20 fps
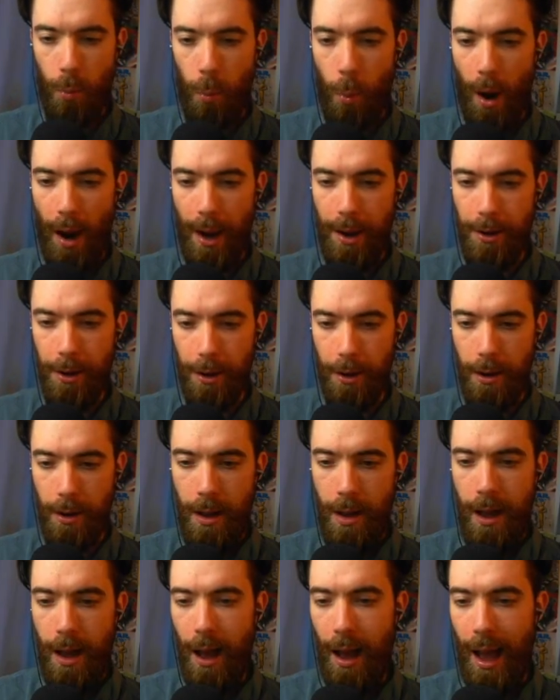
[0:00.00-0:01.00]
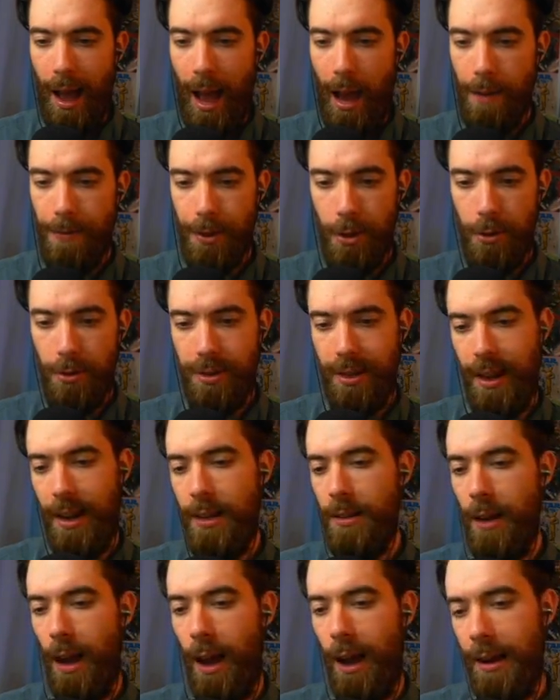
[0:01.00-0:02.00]
wider avenues,
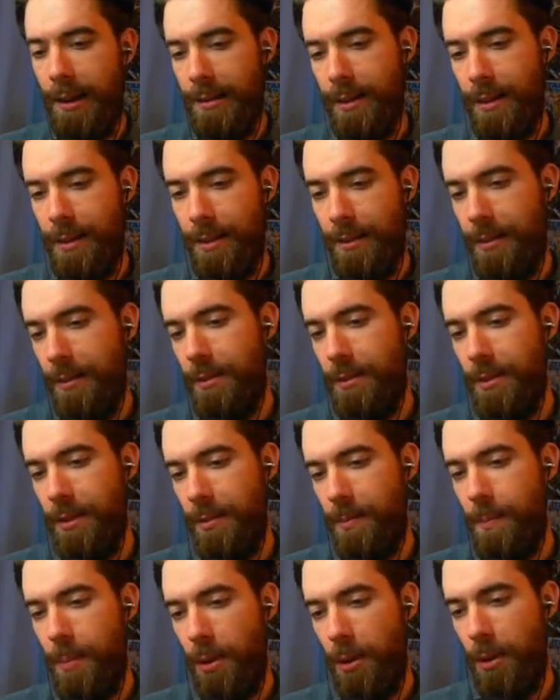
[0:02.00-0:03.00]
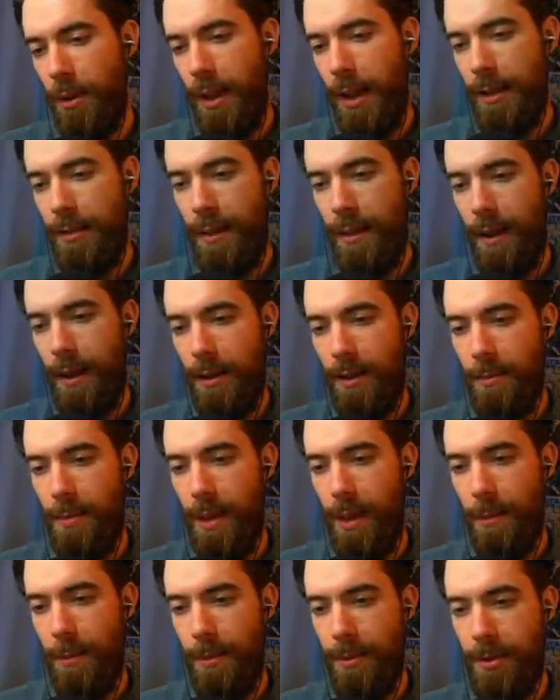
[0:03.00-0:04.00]
and honestly, this is just purely aesthetic to
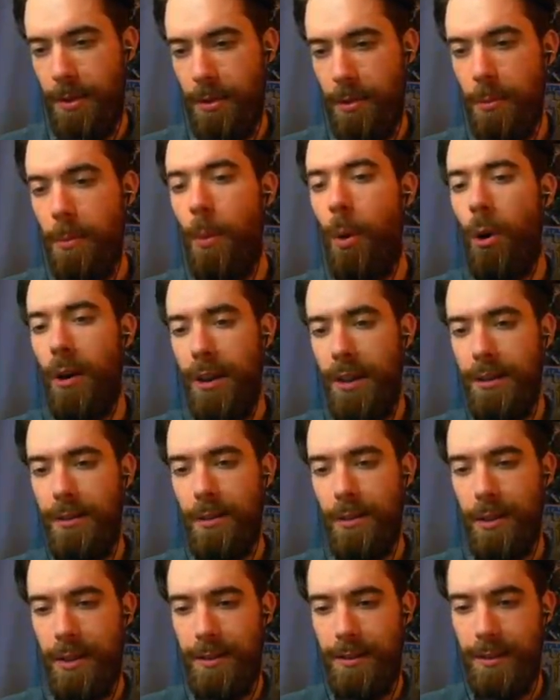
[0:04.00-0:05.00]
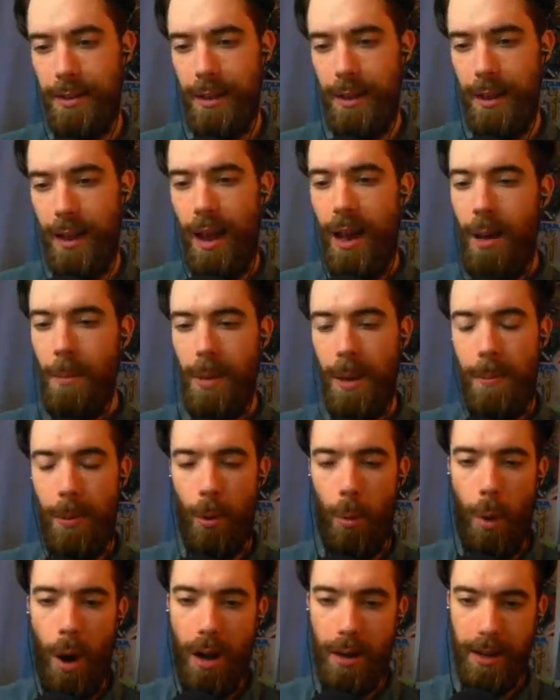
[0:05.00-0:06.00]
be able to more easily see people
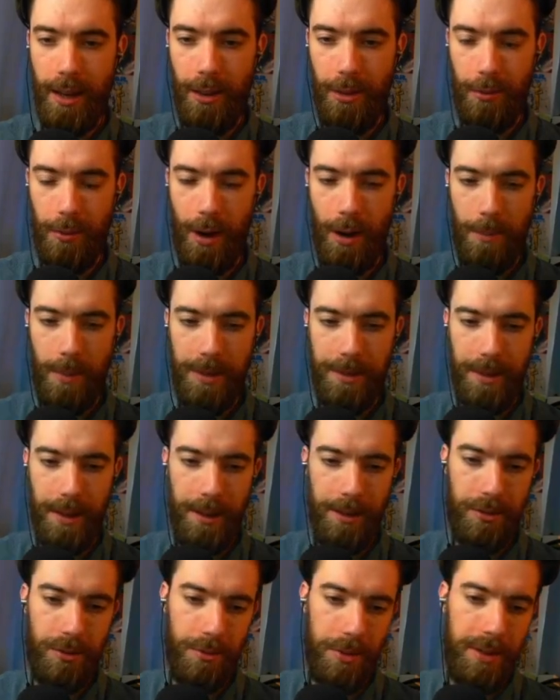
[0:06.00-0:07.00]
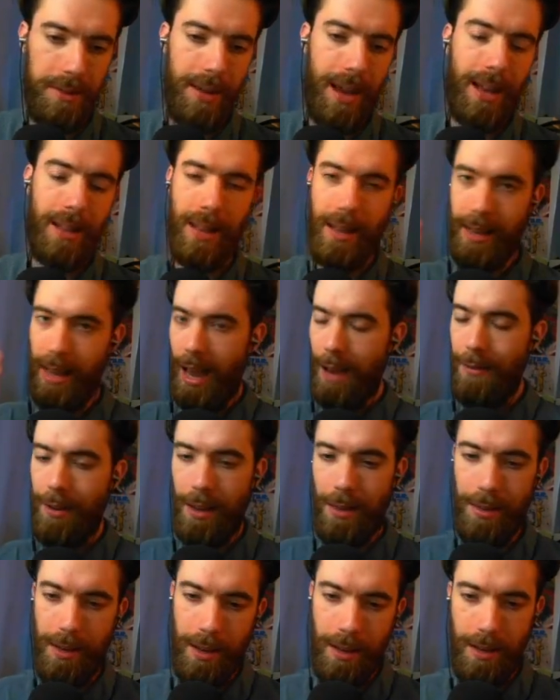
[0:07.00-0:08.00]
walking throughout my city streets. I like
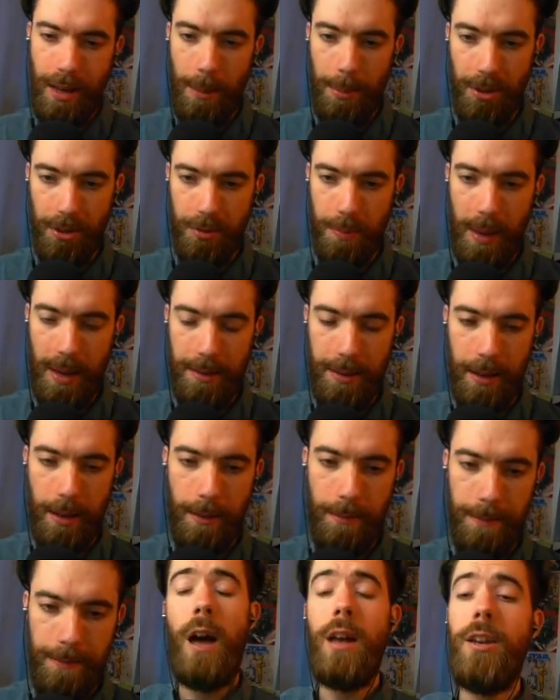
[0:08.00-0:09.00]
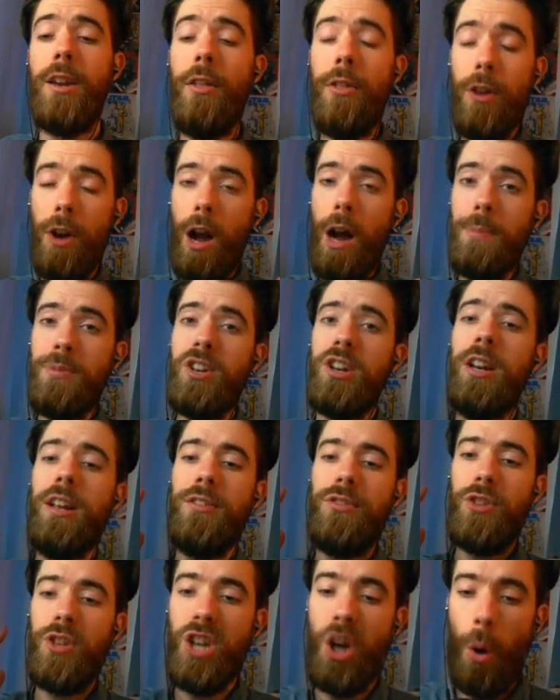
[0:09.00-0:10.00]
having the double spacing. Another option
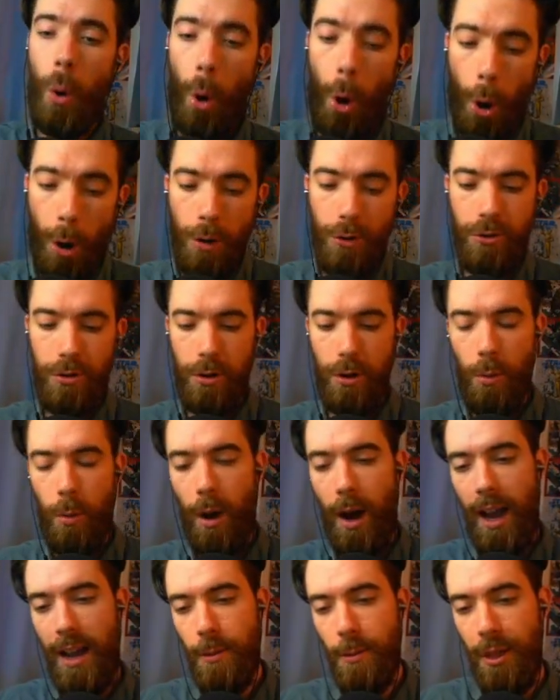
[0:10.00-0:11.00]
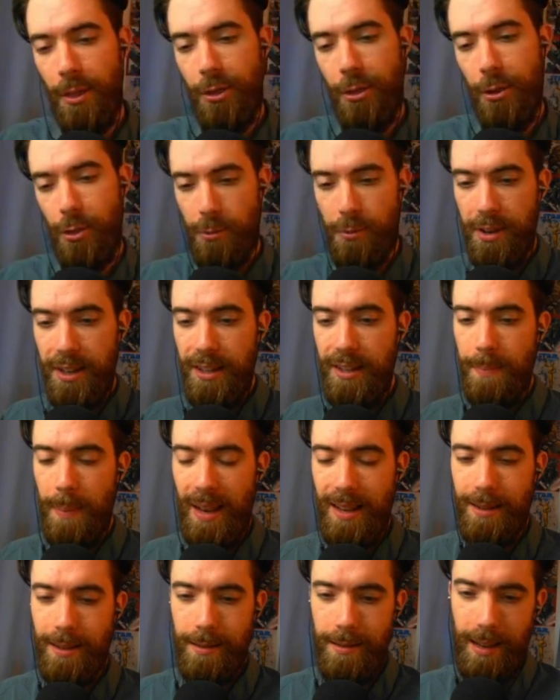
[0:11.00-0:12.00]
is to go ultra wide with 3
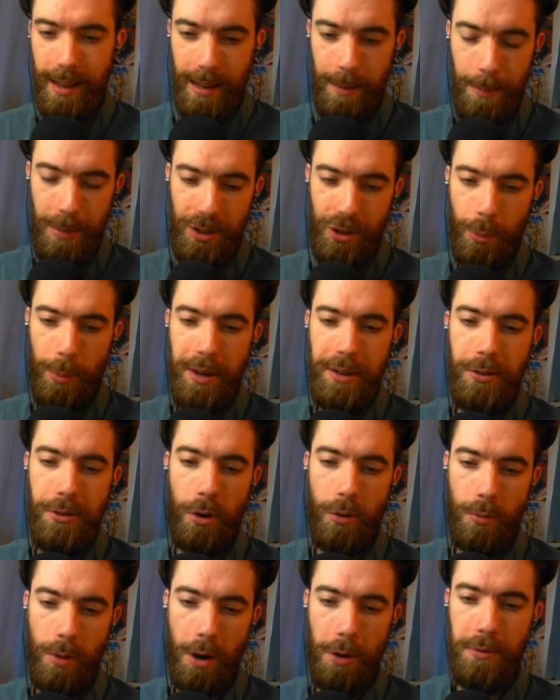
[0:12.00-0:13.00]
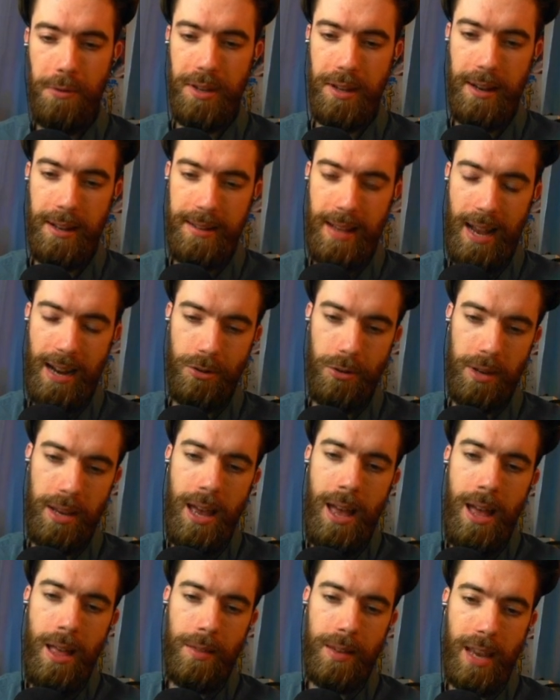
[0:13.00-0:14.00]
spaces in between your roads, and it's actually,
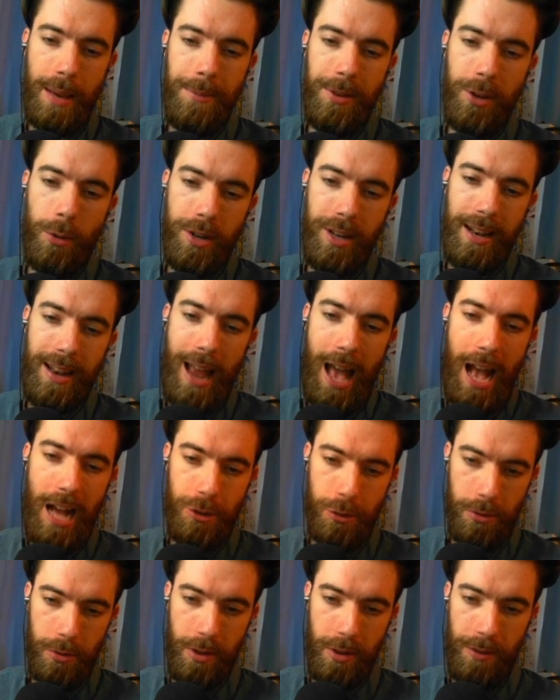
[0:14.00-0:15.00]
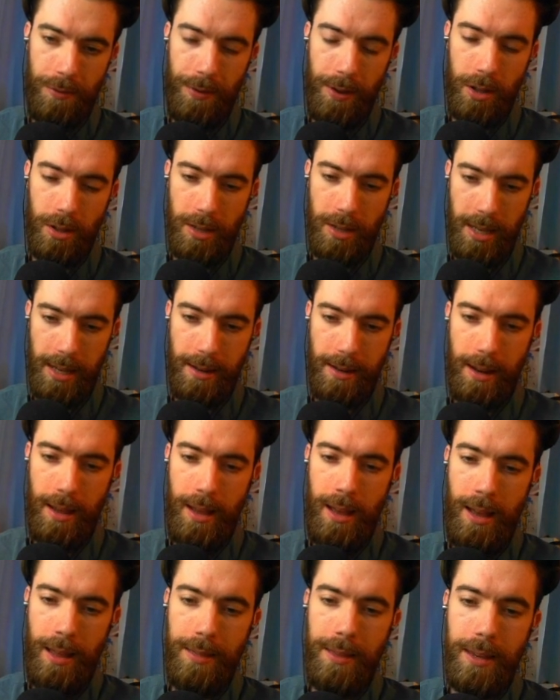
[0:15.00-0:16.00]
the game is going to naturally fill in
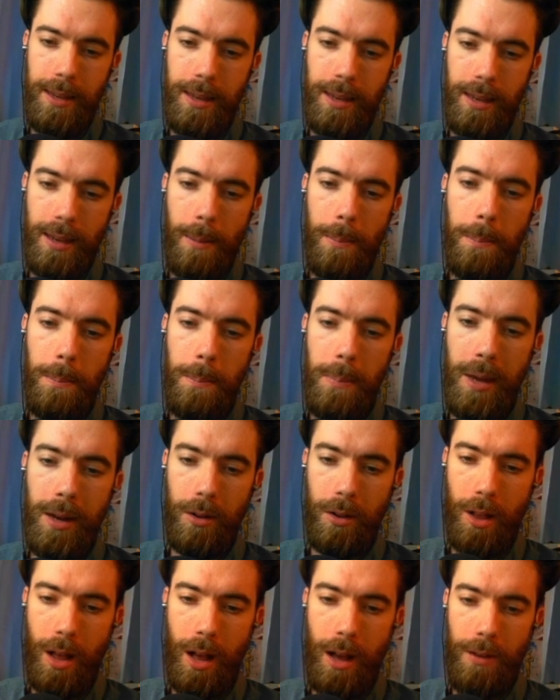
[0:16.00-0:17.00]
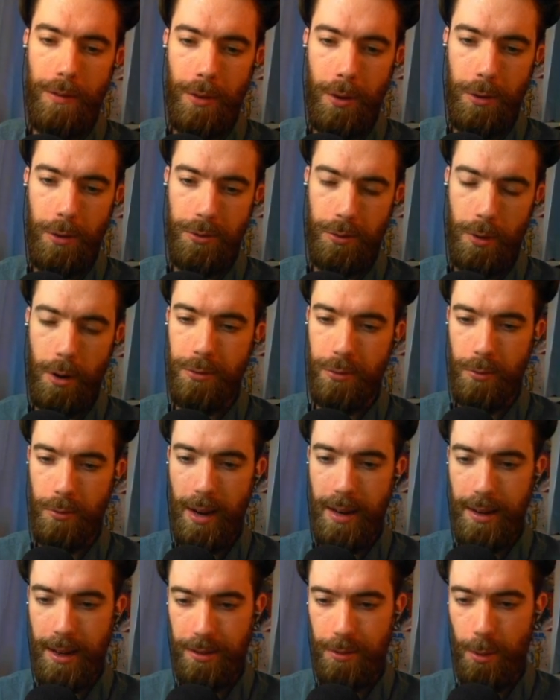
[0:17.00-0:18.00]
the middle of those roads
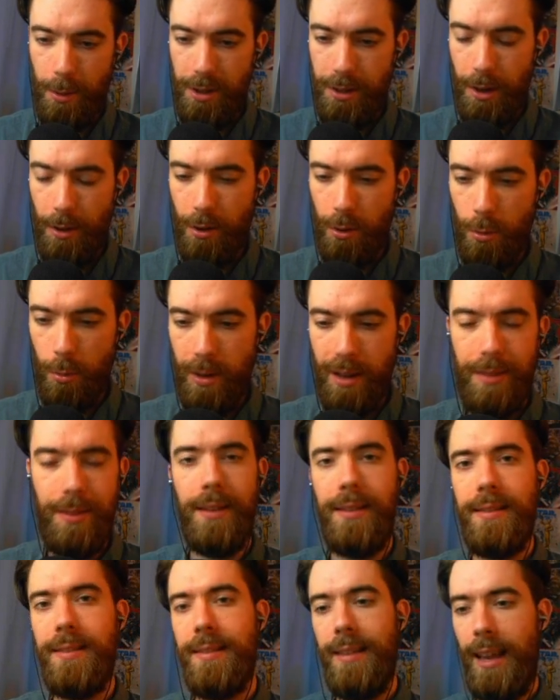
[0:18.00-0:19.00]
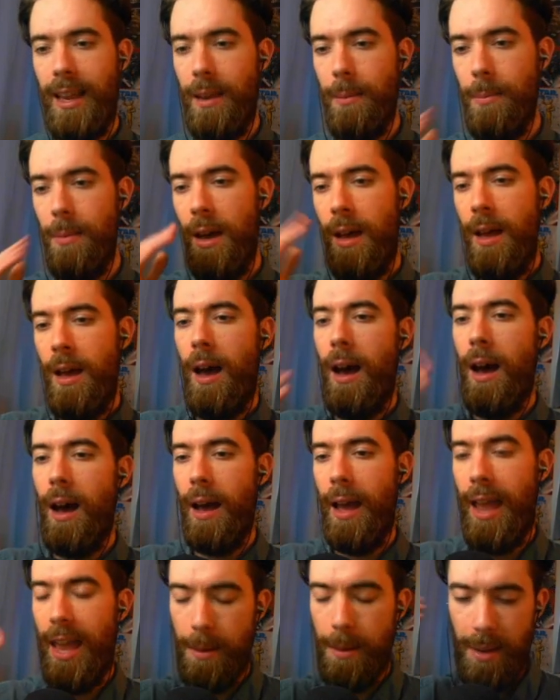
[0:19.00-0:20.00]
right next to each other with the same
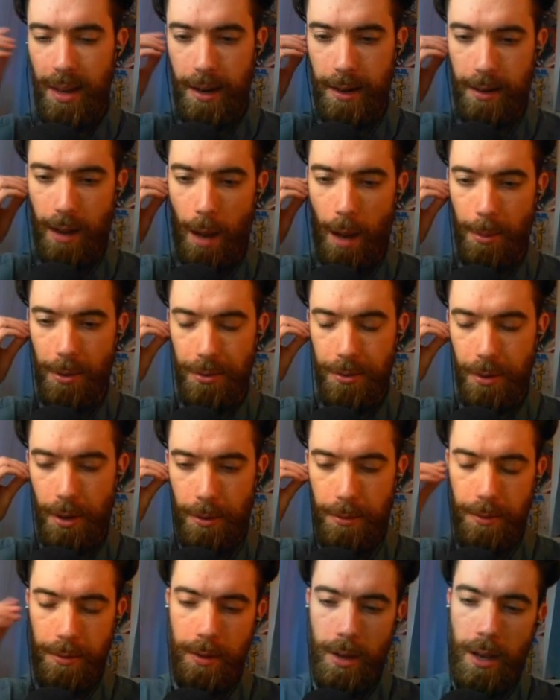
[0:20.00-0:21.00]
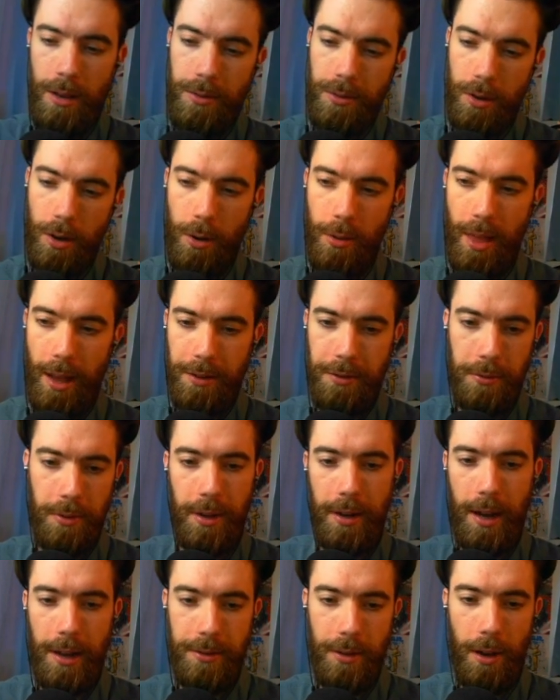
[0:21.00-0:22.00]
animated cobblestones. So that's
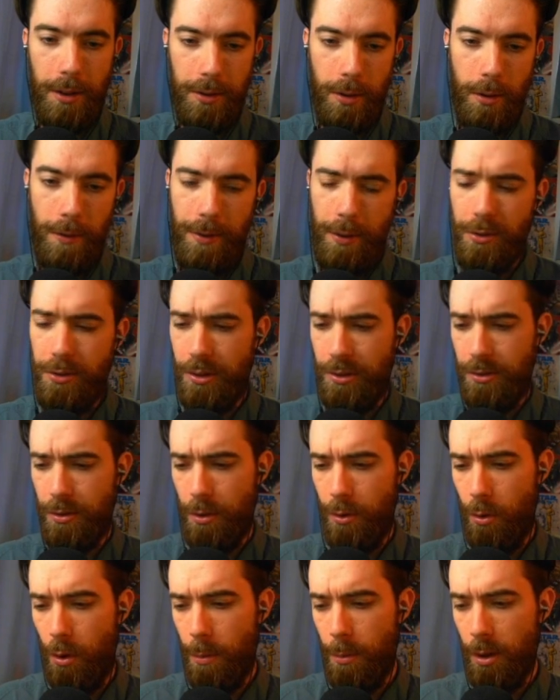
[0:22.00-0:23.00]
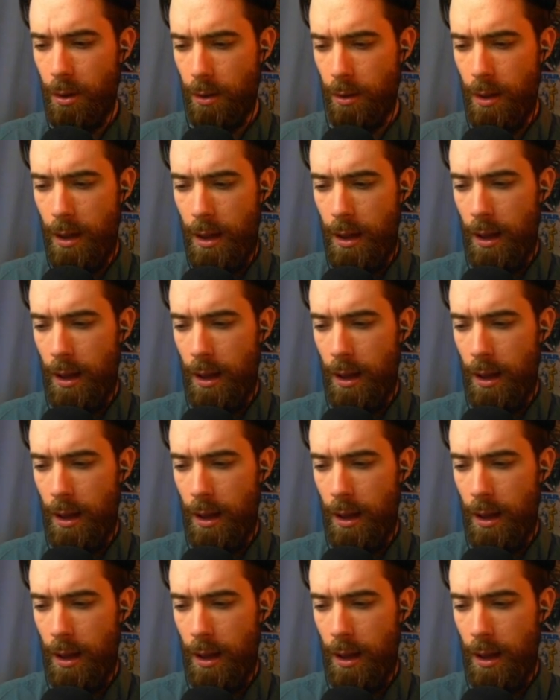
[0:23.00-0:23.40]
really nice. Also, if it was just a normal